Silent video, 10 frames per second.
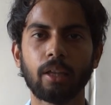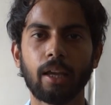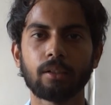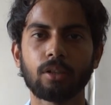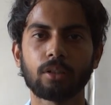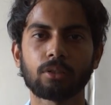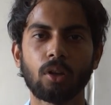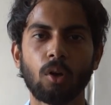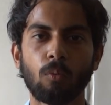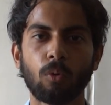they
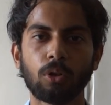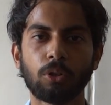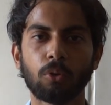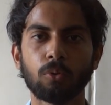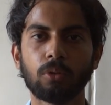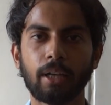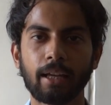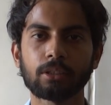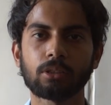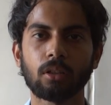just want to
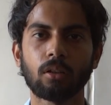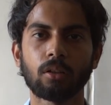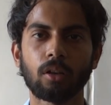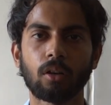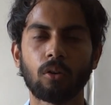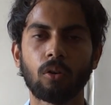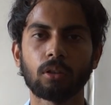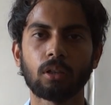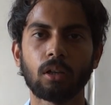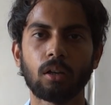test
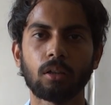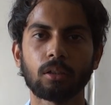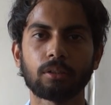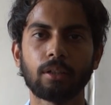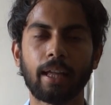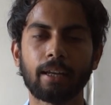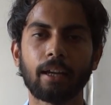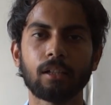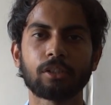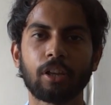on the
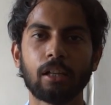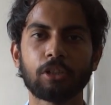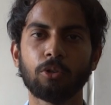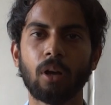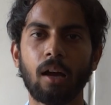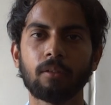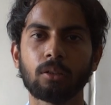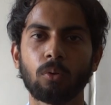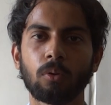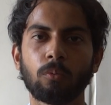technical skills you have
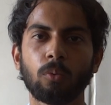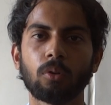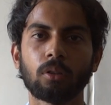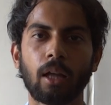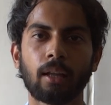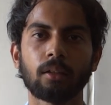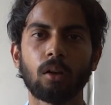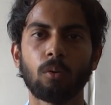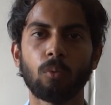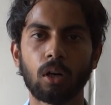and
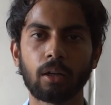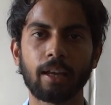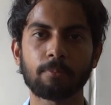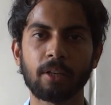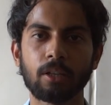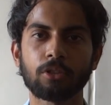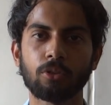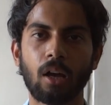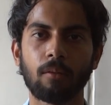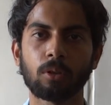the work experience
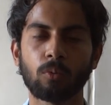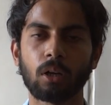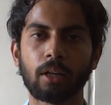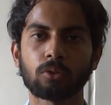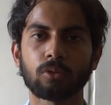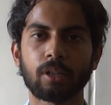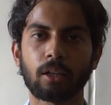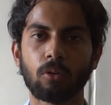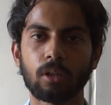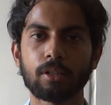you have in working those
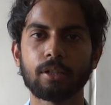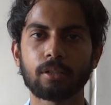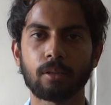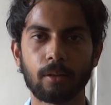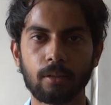technologies.